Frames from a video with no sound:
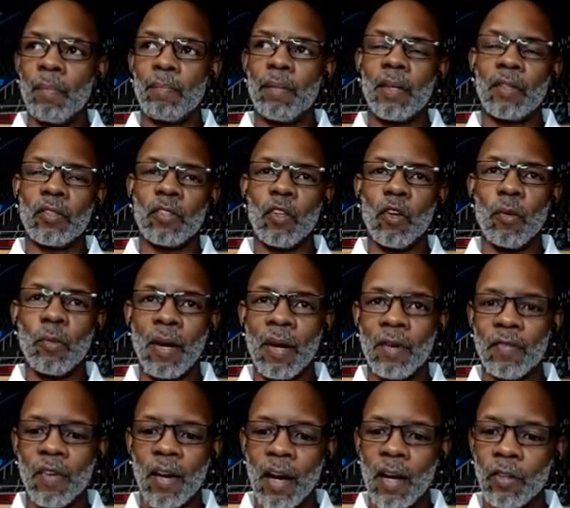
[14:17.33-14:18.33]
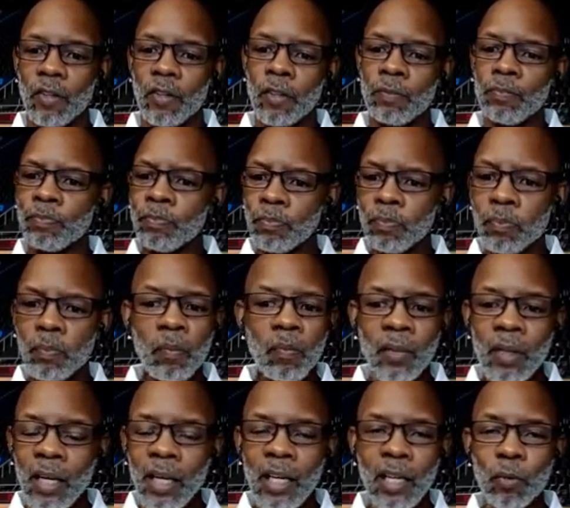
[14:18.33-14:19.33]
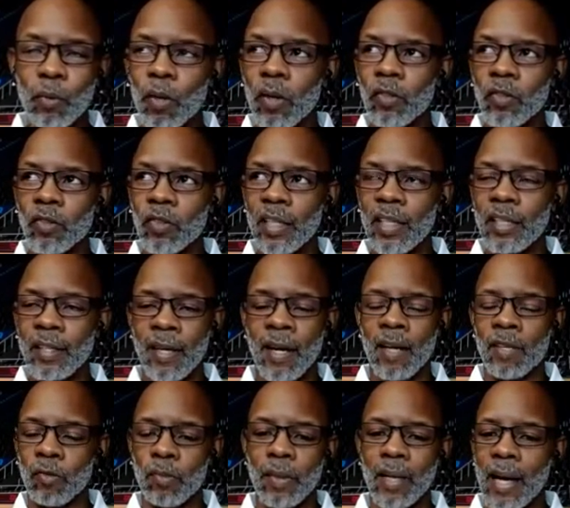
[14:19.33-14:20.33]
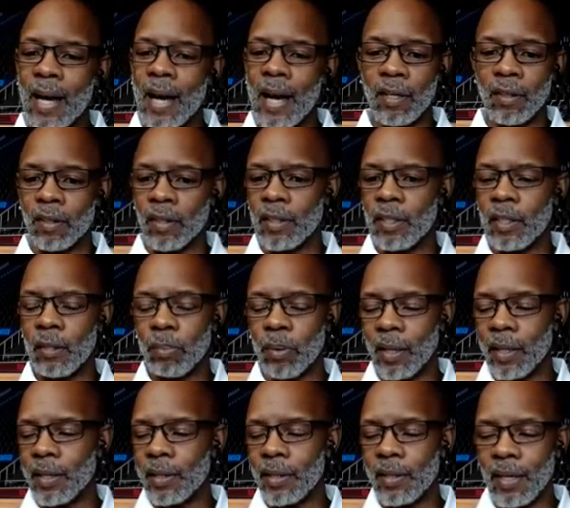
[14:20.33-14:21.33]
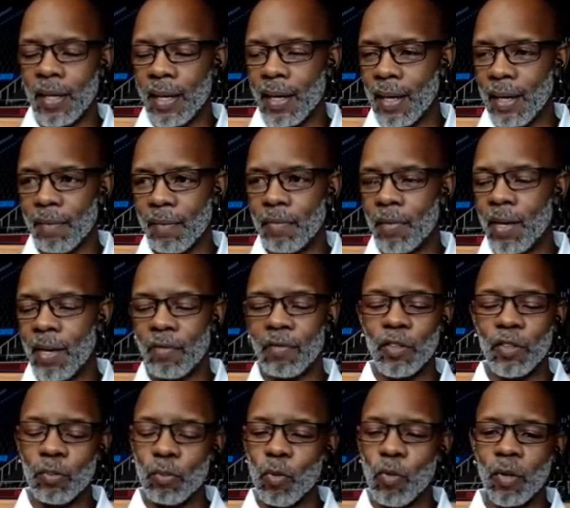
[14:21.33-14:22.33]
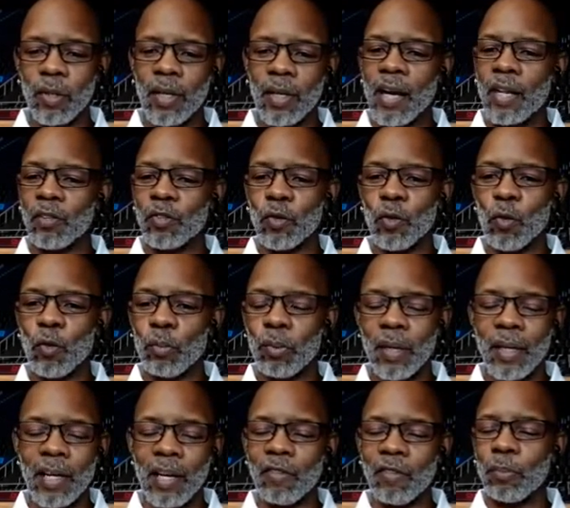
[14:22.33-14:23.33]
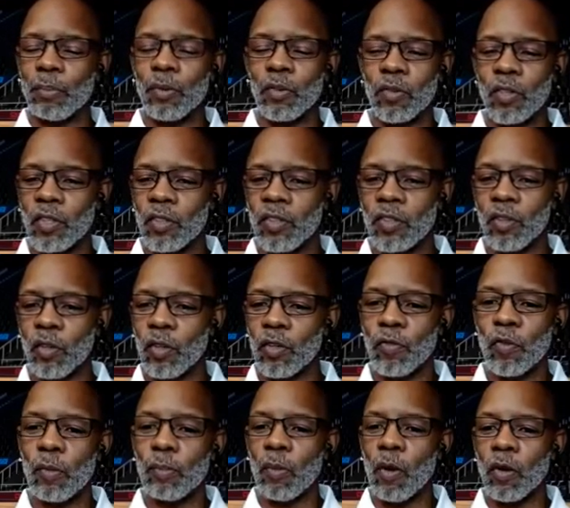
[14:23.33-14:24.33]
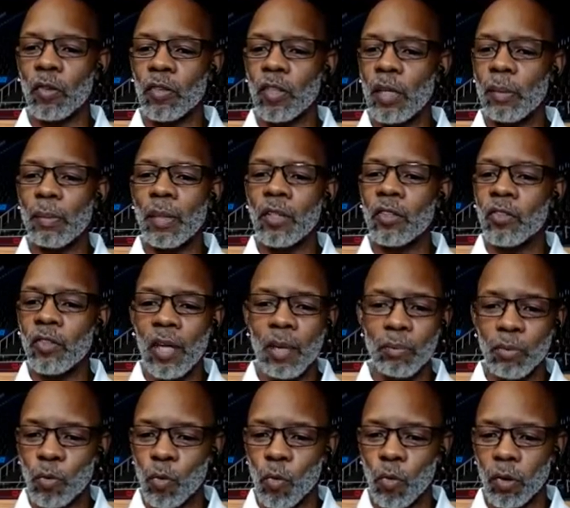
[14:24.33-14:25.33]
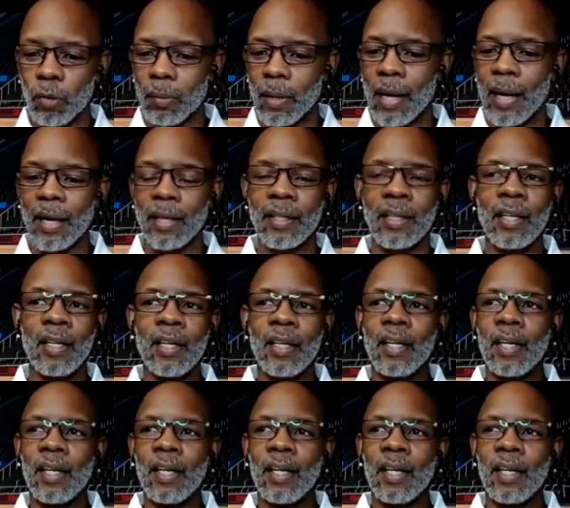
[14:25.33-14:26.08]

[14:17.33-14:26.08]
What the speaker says: But to know my father, he was the consummate athlete. He played every sport in high school, played every position on the football team except quarterback,